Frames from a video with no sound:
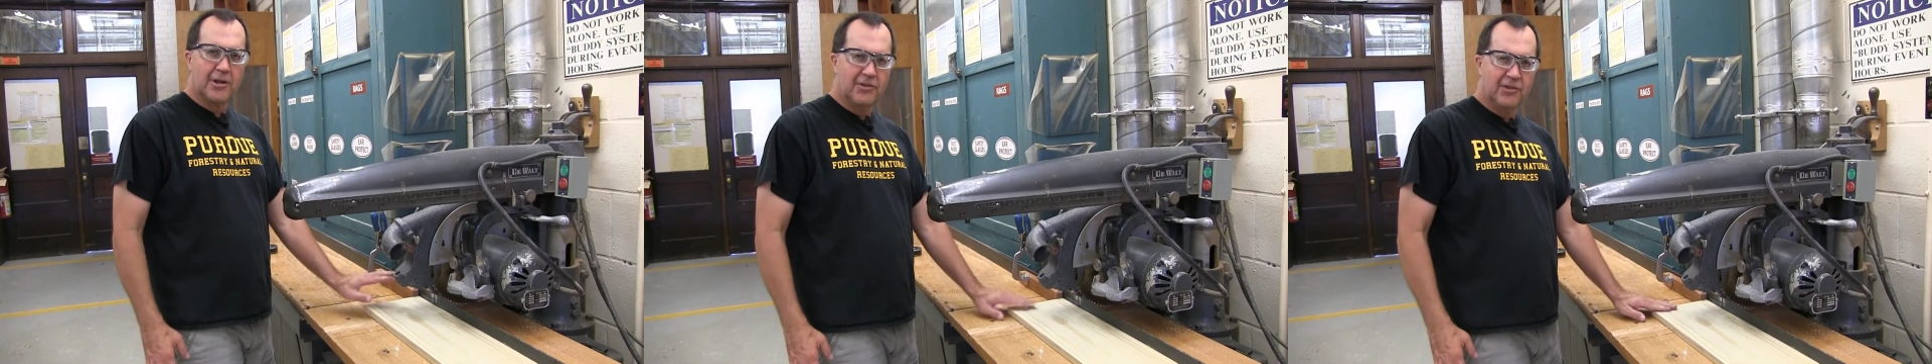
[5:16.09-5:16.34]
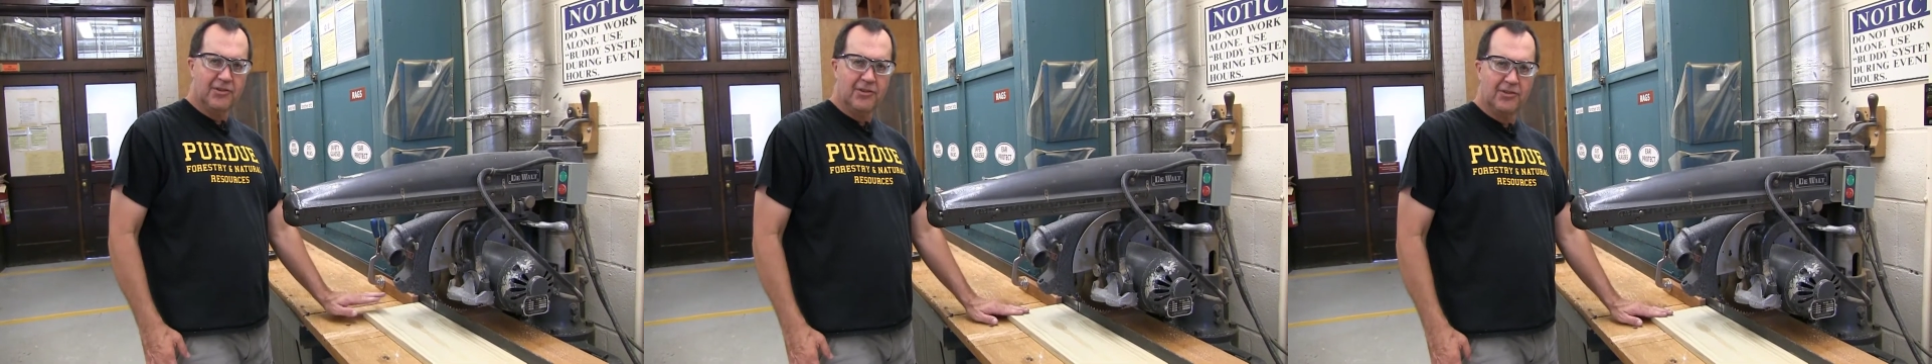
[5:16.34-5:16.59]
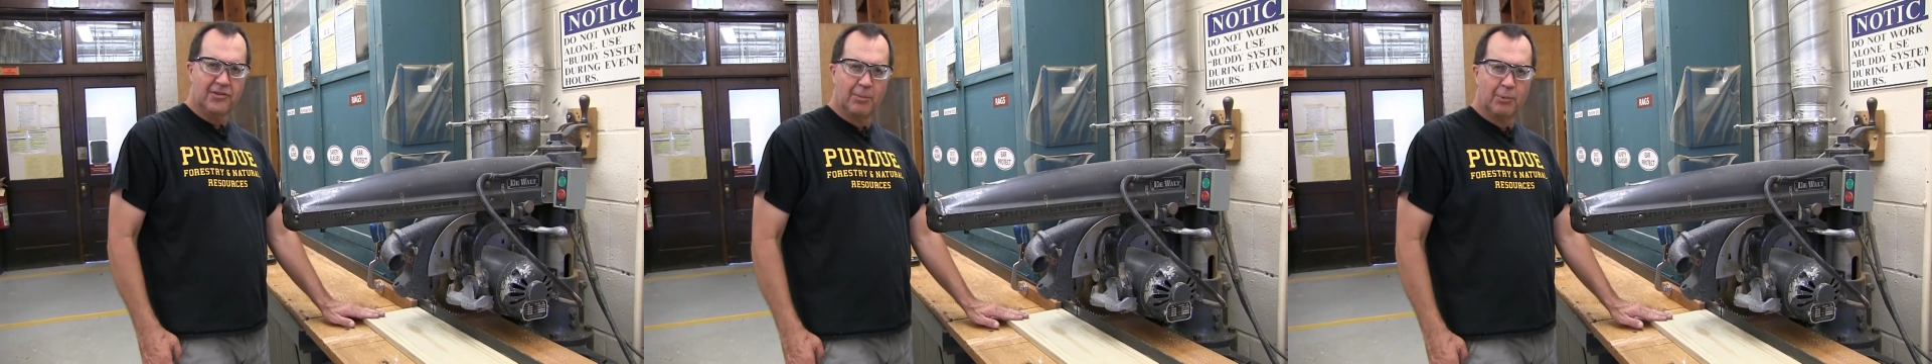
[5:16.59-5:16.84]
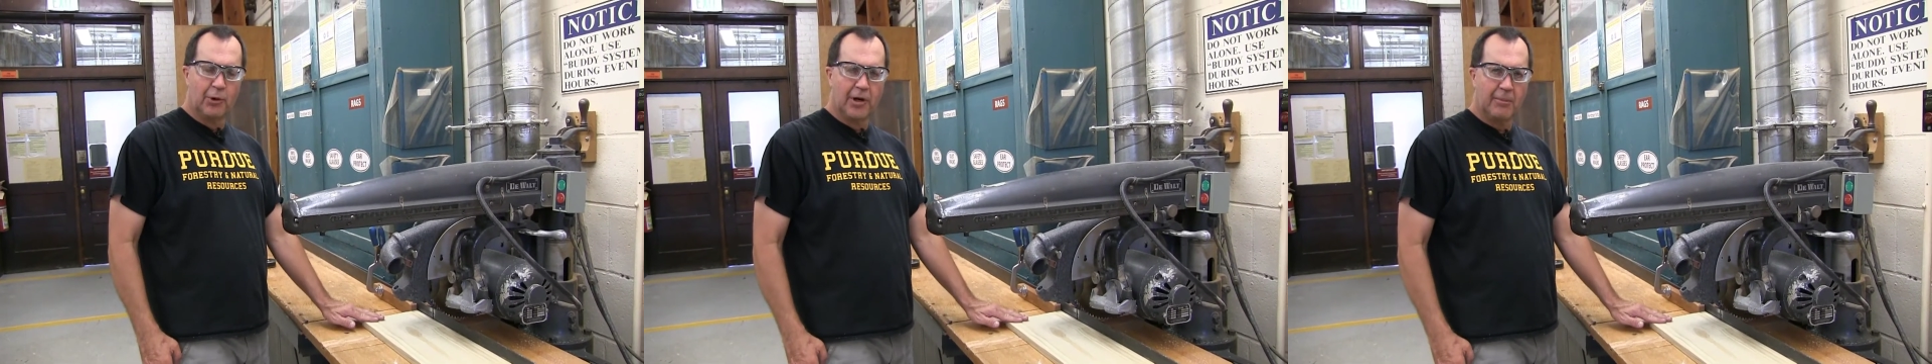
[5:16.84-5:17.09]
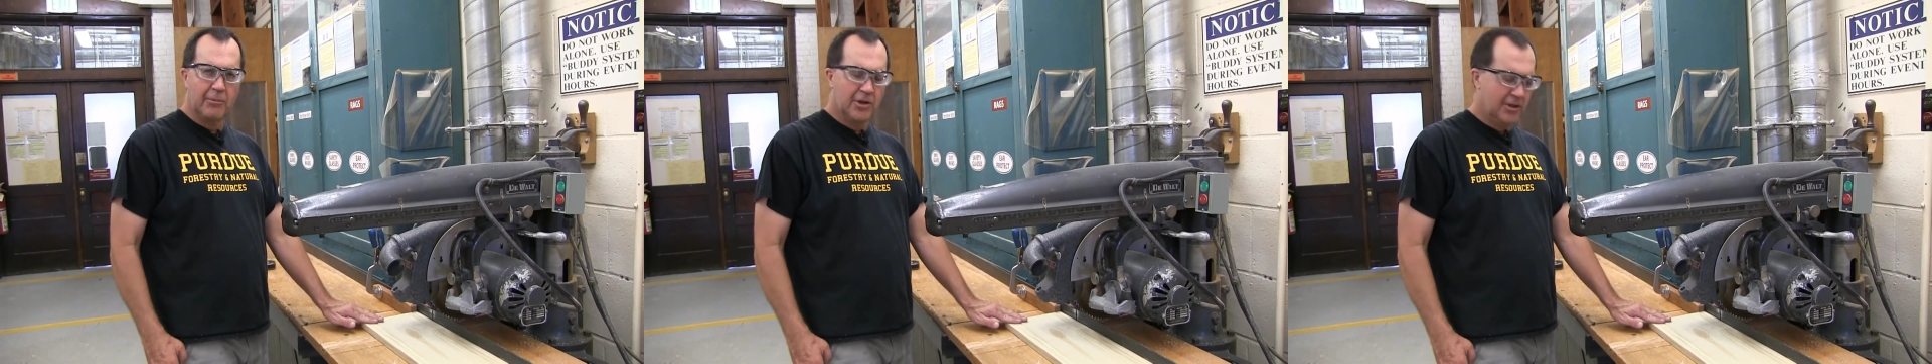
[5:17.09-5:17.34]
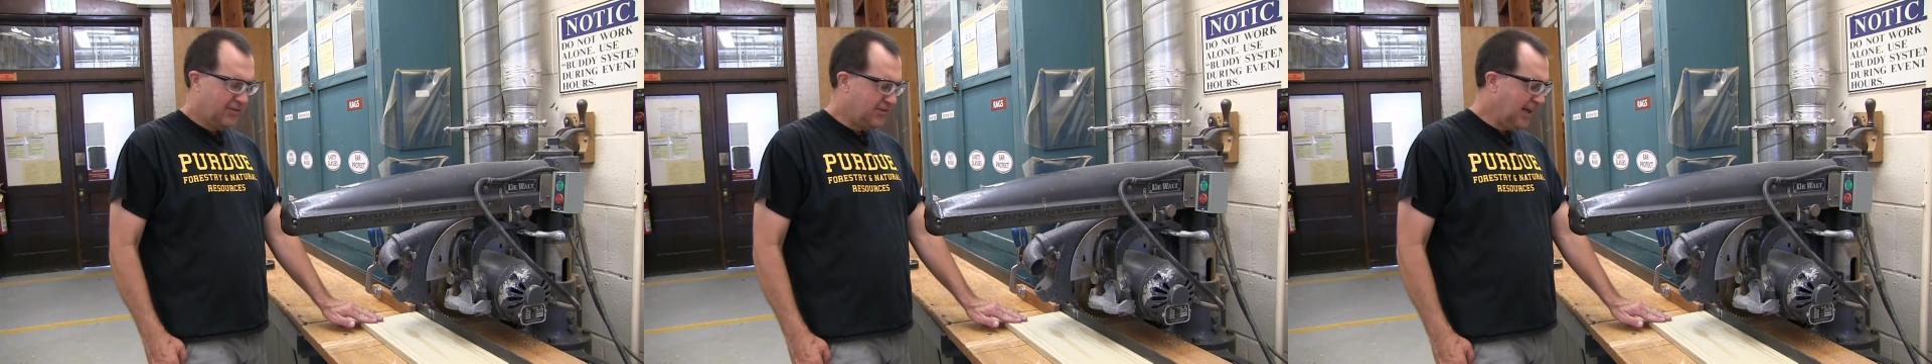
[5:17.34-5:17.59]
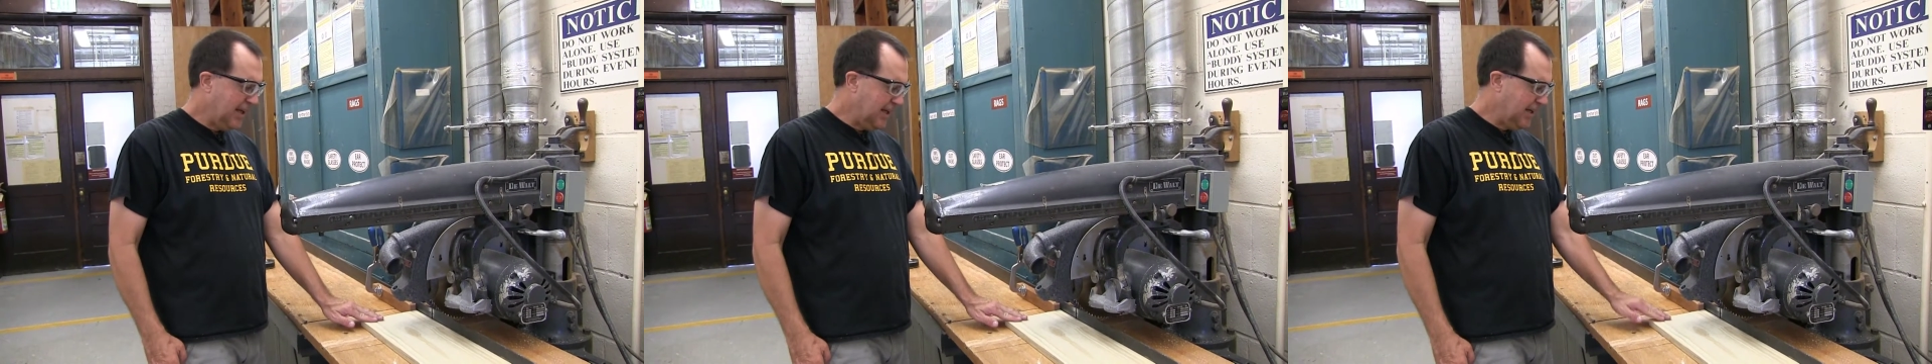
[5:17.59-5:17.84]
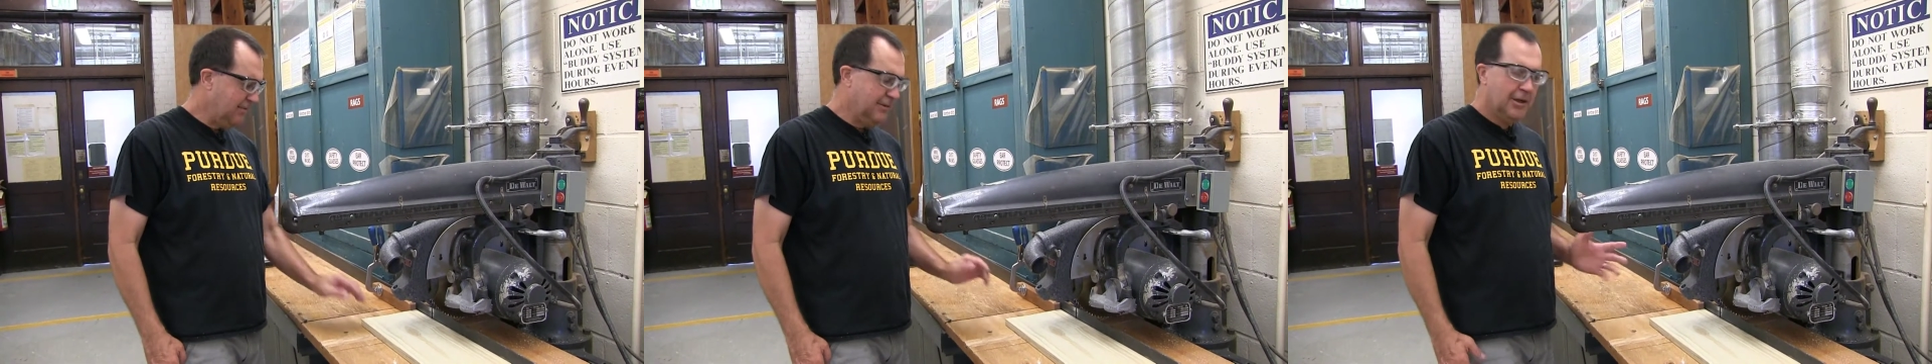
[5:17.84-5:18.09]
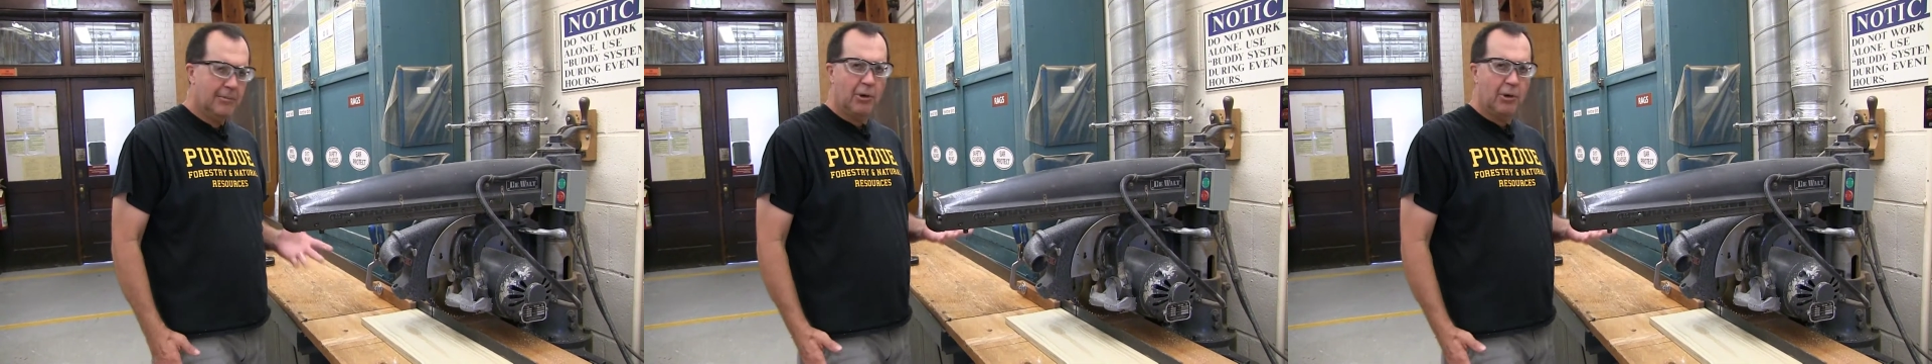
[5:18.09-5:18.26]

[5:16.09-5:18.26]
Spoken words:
because this is the board I'm going to save,